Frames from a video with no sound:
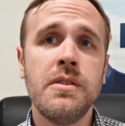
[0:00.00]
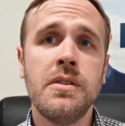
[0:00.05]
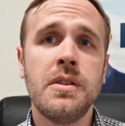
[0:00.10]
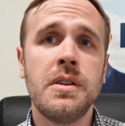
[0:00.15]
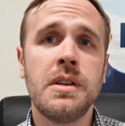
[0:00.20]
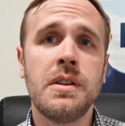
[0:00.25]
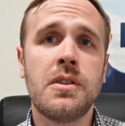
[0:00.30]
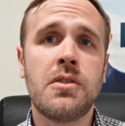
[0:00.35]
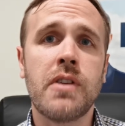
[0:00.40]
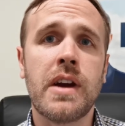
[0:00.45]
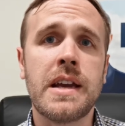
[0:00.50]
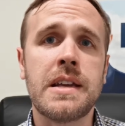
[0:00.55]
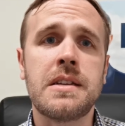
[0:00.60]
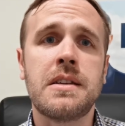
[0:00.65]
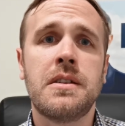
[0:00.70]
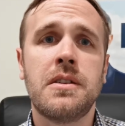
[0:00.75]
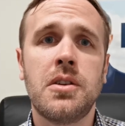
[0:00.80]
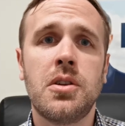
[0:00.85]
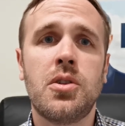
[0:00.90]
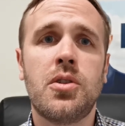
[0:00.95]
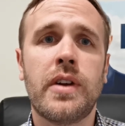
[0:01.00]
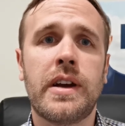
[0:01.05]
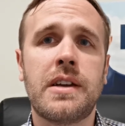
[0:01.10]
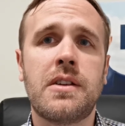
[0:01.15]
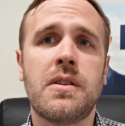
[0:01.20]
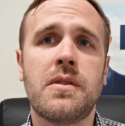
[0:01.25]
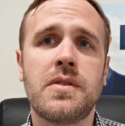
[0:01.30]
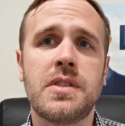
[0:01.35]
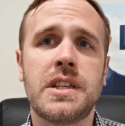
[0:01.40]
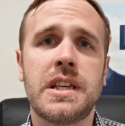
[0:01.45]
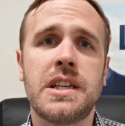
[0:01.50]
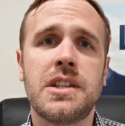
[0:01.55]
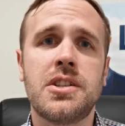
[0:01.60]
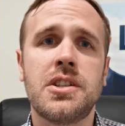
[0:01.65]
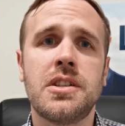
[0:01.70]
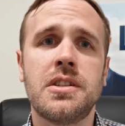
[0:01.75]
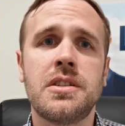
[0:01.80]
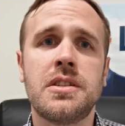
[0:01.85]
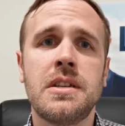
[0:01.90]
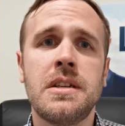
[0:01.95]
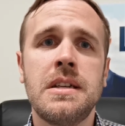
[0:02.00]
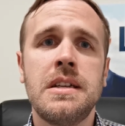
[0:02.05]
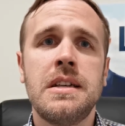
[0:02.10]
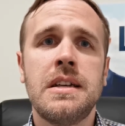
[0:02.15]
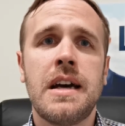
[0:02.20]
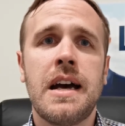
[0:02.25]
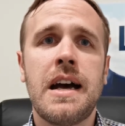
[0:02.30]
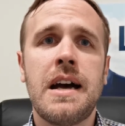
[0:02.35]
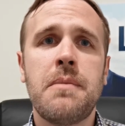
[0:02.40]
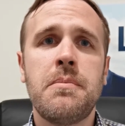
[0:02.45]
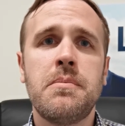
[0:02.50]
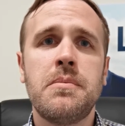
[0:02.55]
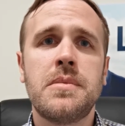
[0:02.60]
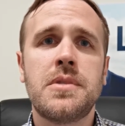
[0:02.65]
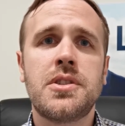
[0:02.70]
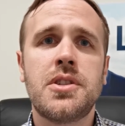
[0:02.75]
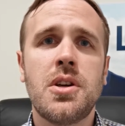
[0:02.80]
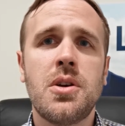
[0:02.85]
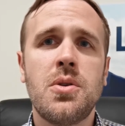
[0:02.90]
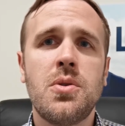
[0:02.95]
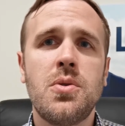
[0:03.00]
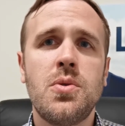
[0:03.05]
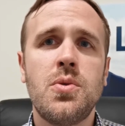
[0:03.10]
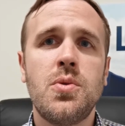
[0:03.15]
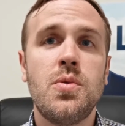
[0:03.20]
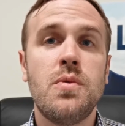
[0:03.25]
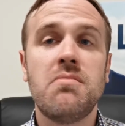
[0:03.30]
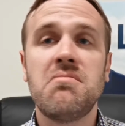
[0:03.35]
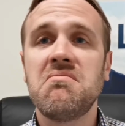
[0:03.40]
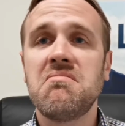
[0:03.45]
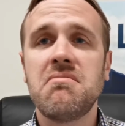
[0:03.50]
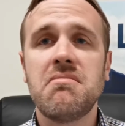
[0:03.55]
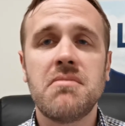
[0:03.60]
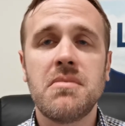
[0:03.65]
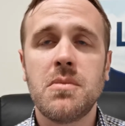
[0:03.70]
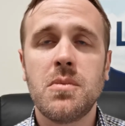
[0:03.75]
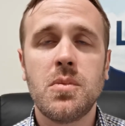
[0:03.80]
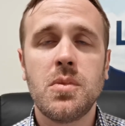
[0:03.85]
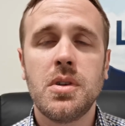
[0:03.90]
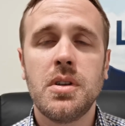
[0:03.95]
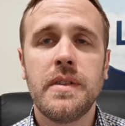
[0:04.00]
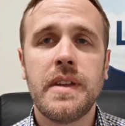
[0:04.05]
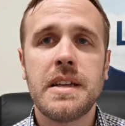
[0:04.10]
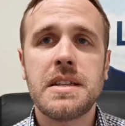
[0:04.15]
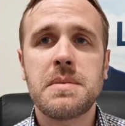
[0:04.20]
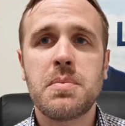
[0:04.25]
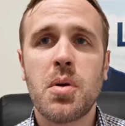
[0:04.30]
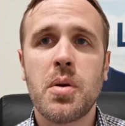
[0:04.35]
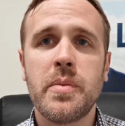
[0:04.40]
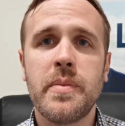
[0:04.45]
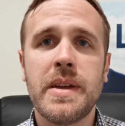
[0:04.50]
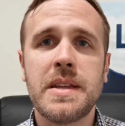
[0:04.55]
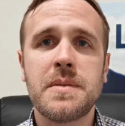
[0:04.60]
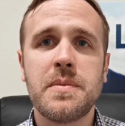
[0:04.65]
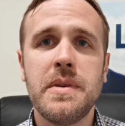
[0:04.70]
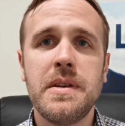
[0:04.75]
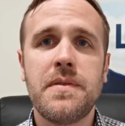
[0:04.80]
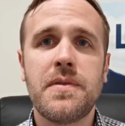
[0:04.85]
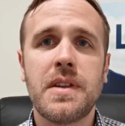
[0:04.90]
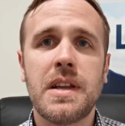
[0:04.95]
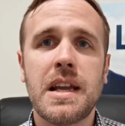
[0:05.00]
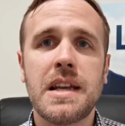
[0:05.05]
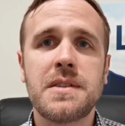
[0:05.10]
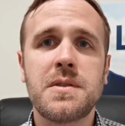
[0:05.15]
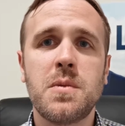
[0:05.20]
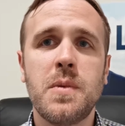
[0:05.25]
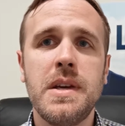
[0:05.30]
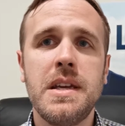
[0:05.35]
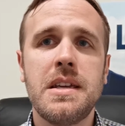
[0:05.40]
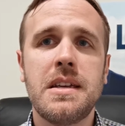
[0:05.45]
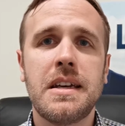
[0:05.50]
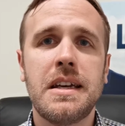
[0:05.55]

great conversations. So that's me for last week.